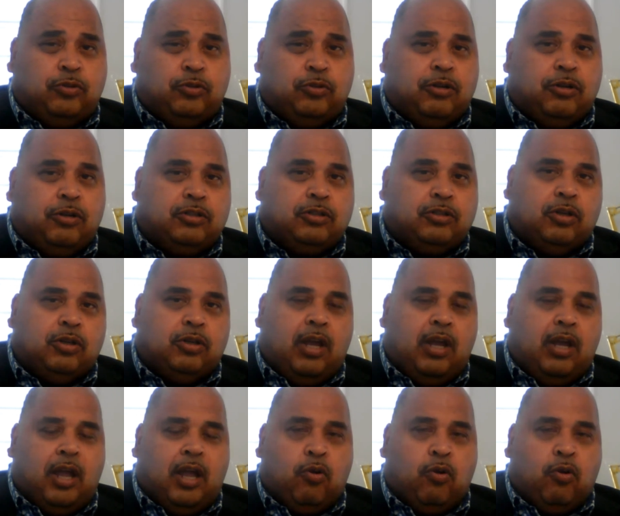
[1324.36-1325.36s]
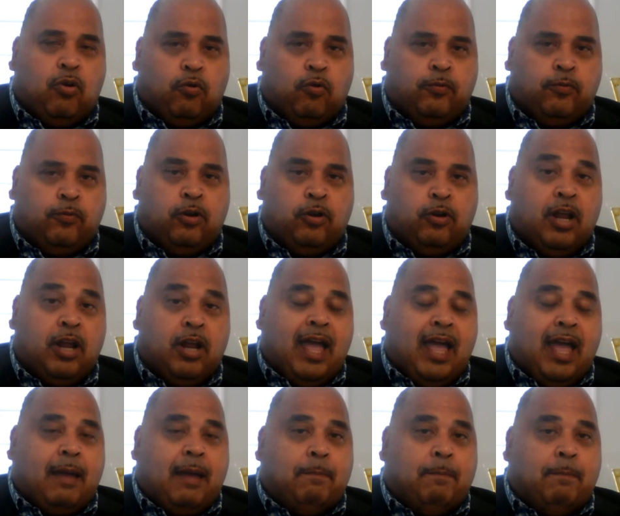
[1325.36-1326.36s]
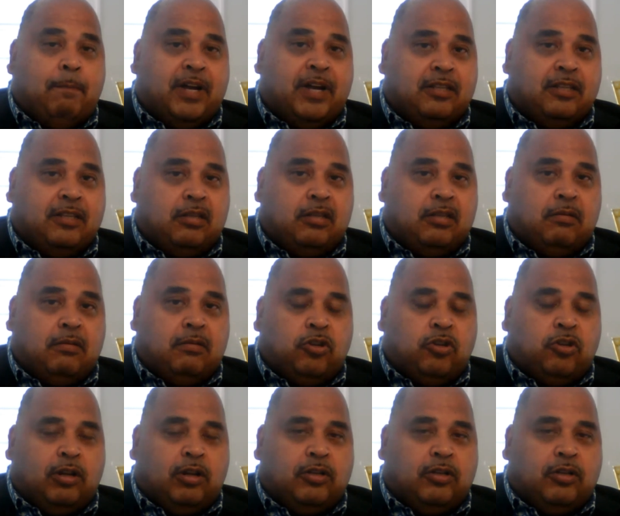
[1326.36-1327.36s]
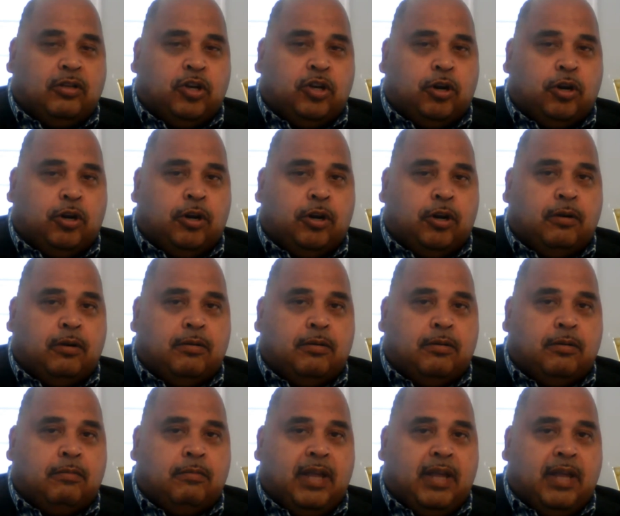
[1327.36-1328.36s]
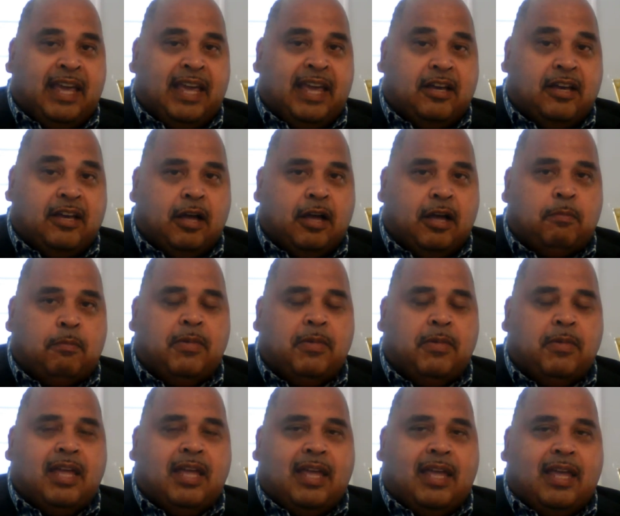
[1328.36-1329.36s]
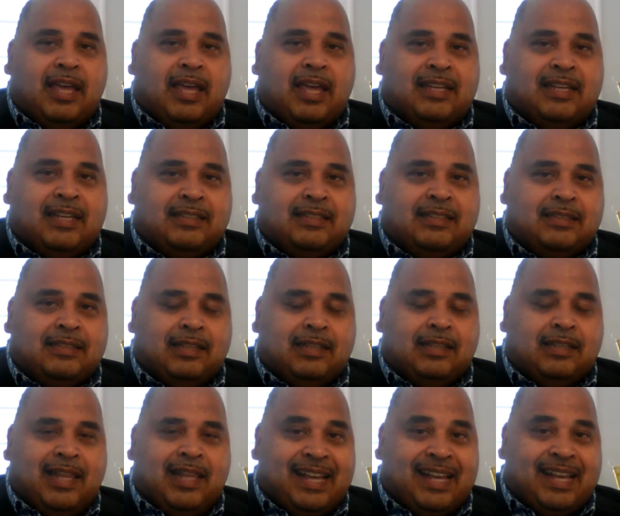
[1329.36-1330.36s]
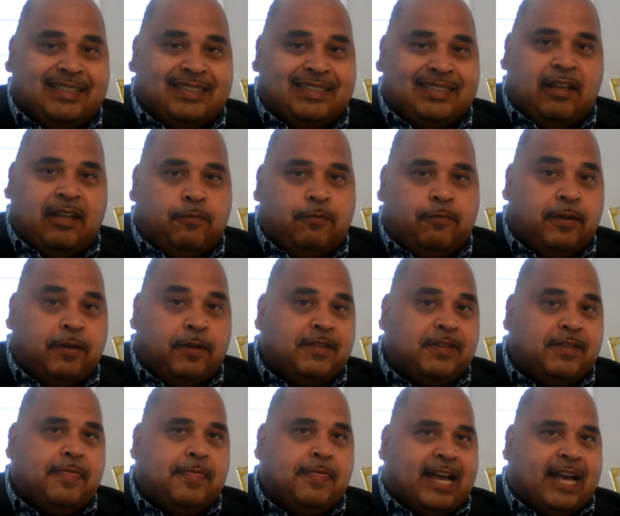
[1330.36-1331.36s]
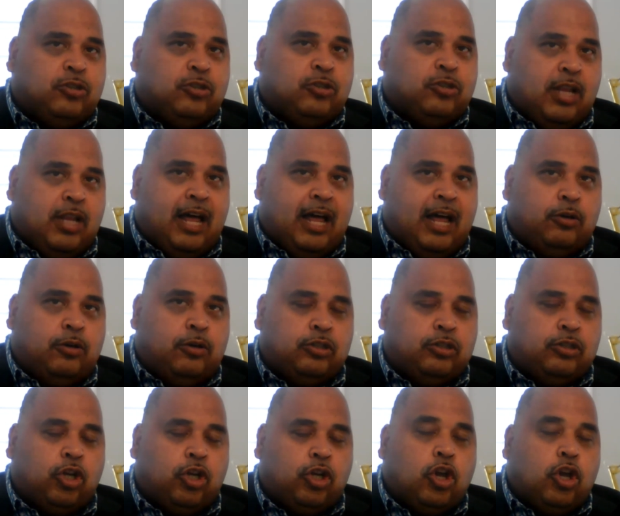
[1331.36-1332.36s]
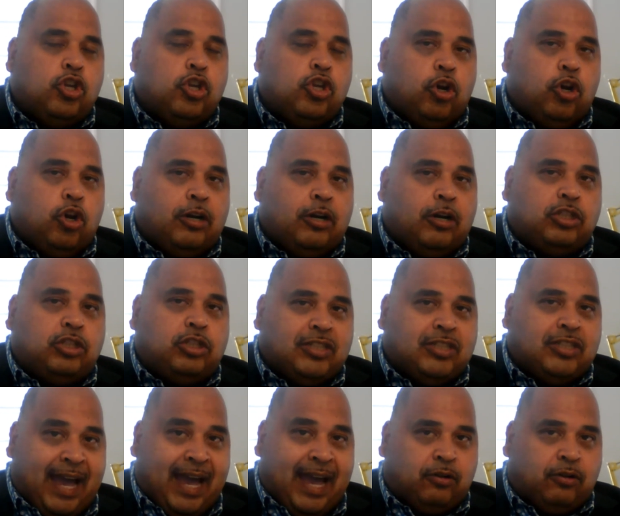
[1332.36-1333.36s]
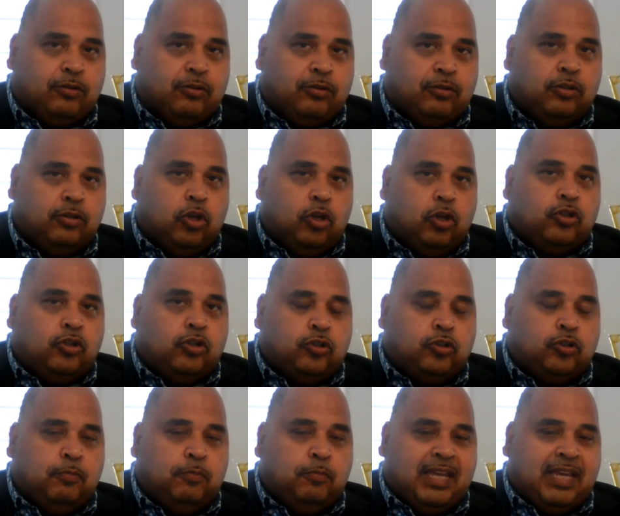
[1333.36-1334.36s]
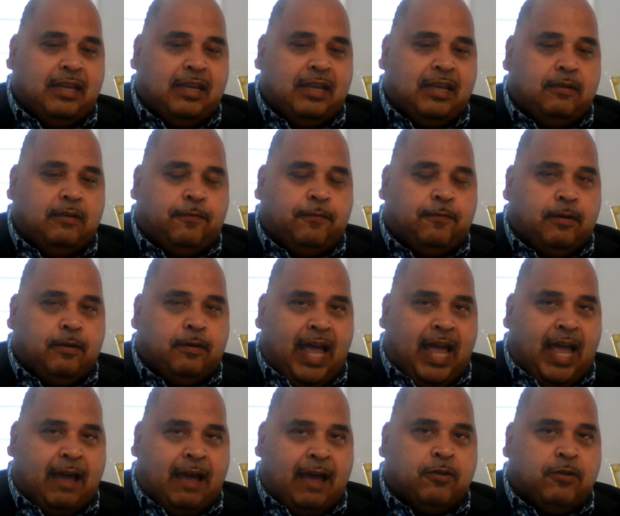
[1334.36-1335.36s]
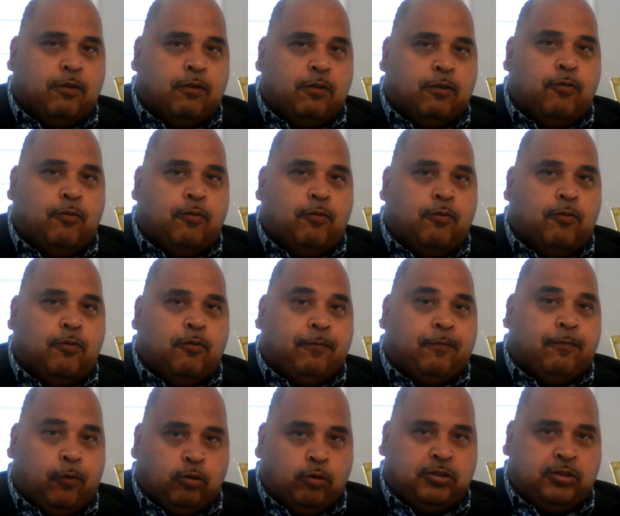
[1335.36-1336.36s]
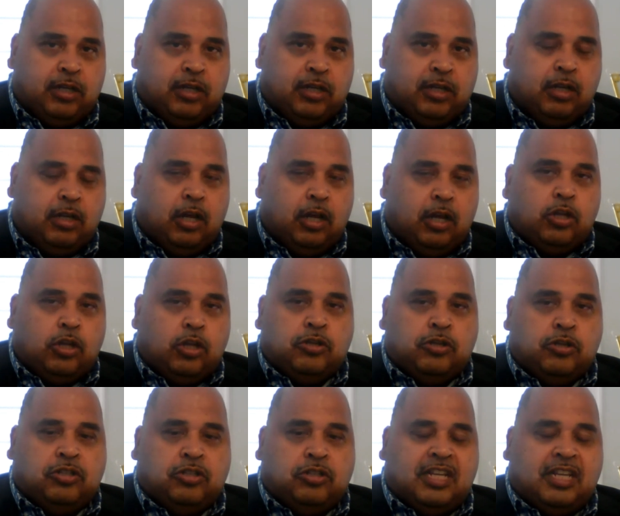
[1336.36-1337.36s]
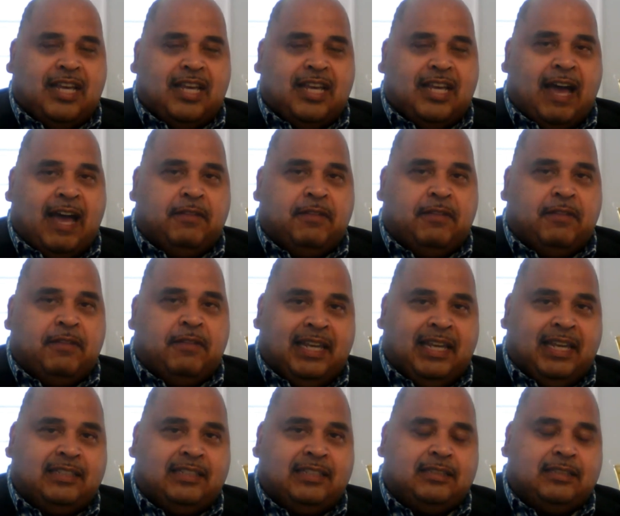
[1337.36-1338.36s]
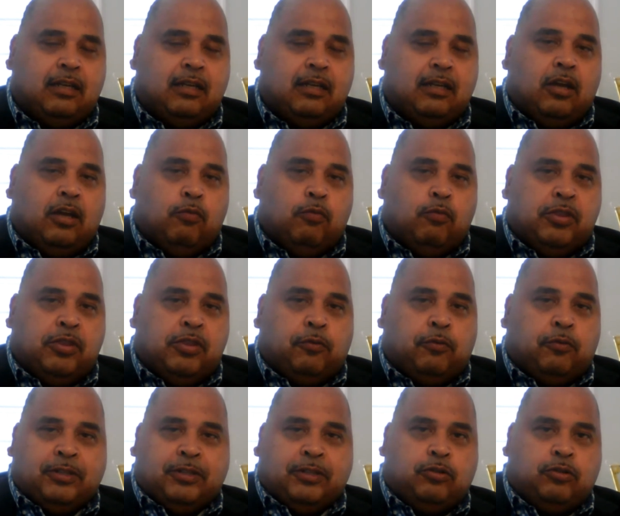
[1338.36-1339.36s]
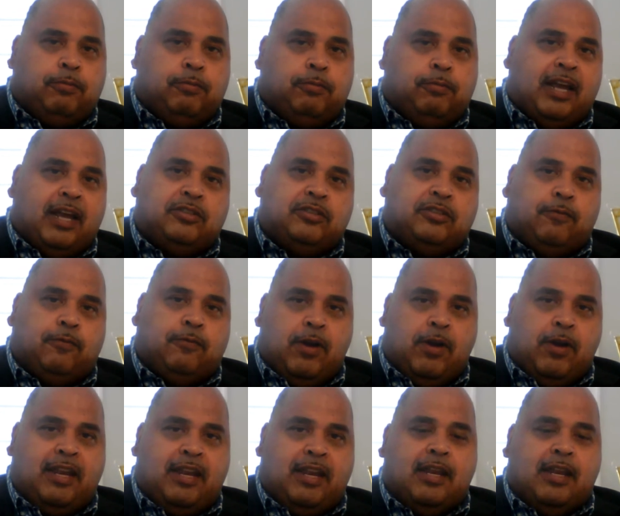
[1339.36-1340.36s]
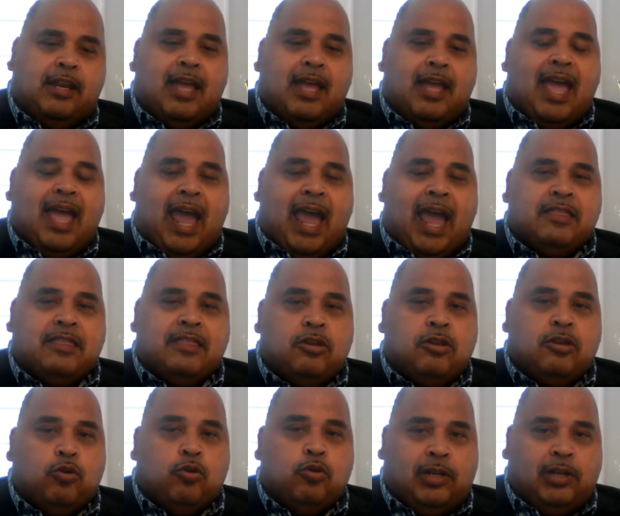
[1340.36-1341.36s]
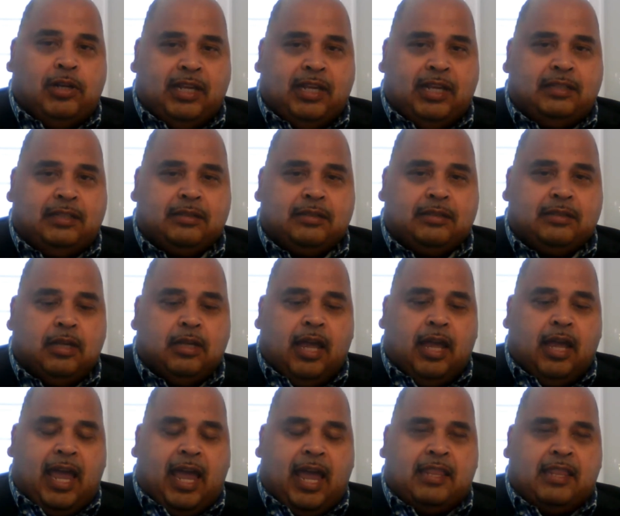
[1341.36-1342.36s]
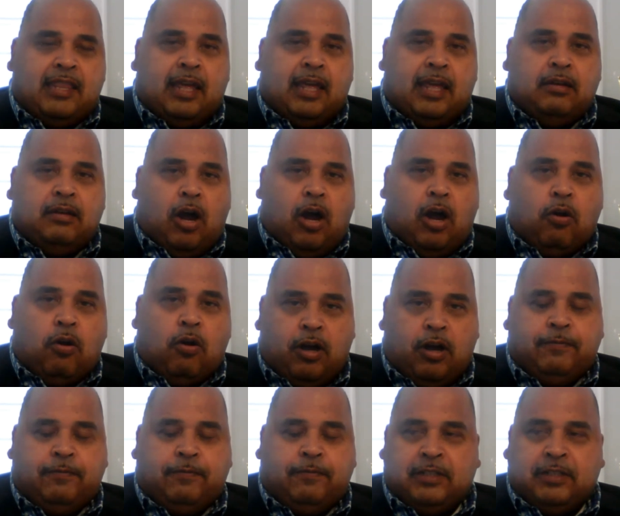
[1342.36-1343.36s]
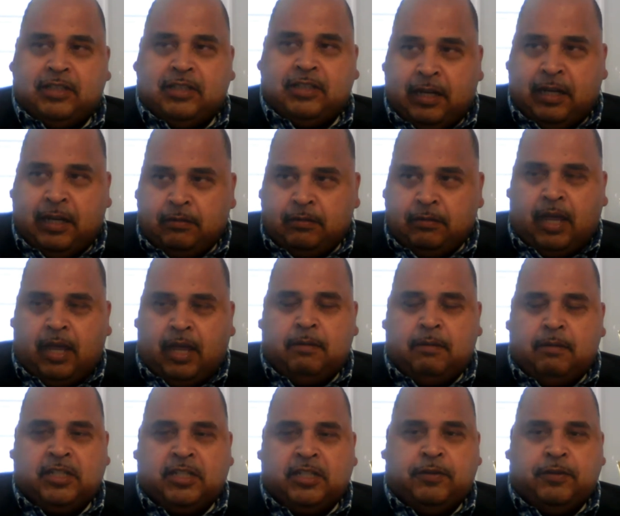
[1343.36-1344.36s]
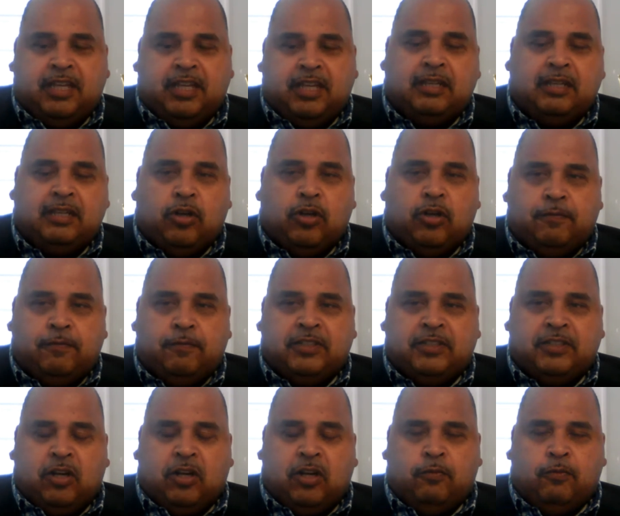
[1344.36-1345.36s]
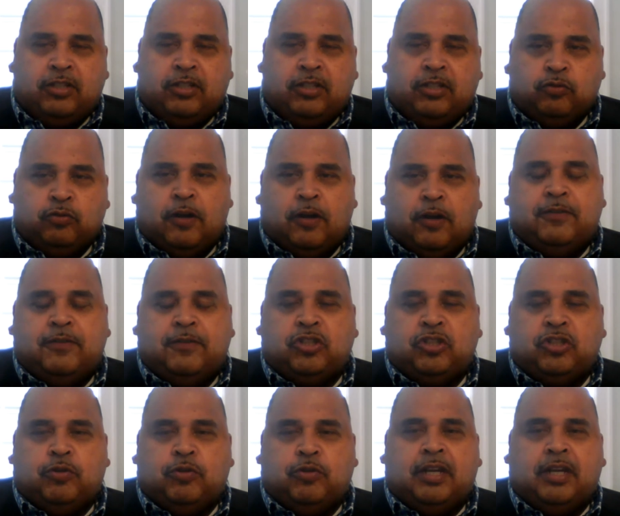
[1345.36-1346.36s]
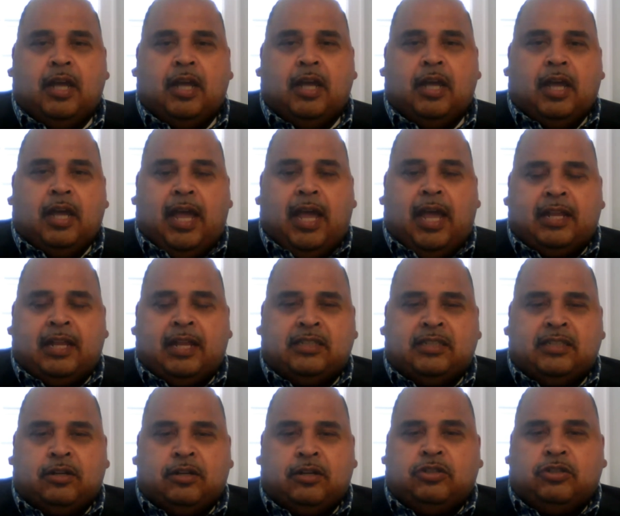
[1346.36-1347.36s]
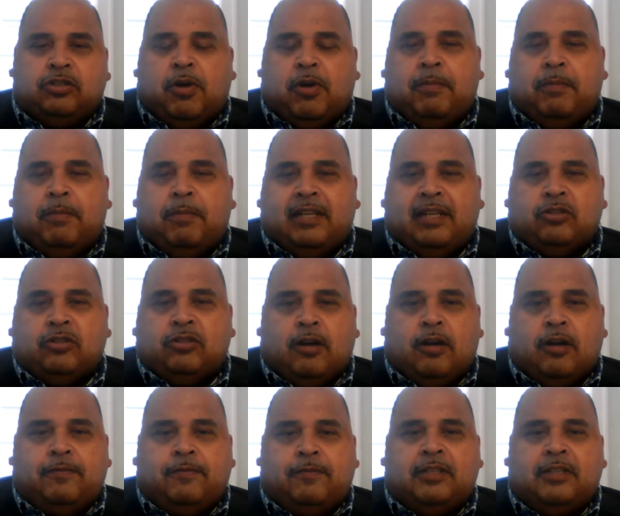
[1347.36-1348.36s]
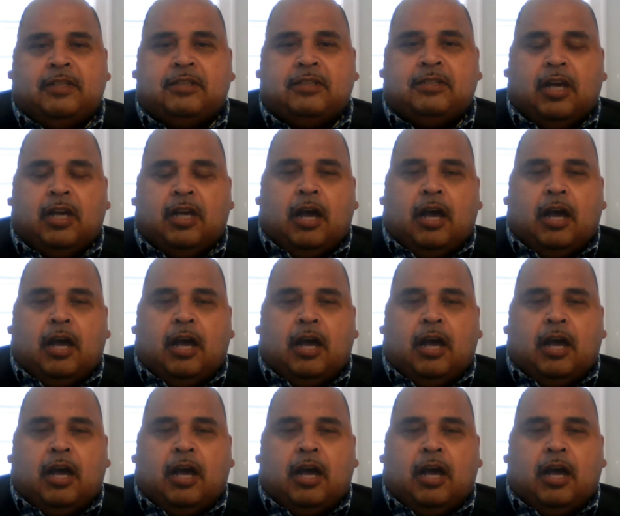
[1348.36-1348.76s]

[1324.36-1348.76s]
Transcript: years and over, but your income is less than $50,000, you're entitled to have your rent frozen. You just need to have the lease with the original price of rent and the new lease. And then our office and Ms. Vicky's office over at the 12th District and Senator Jamel Bailey's office,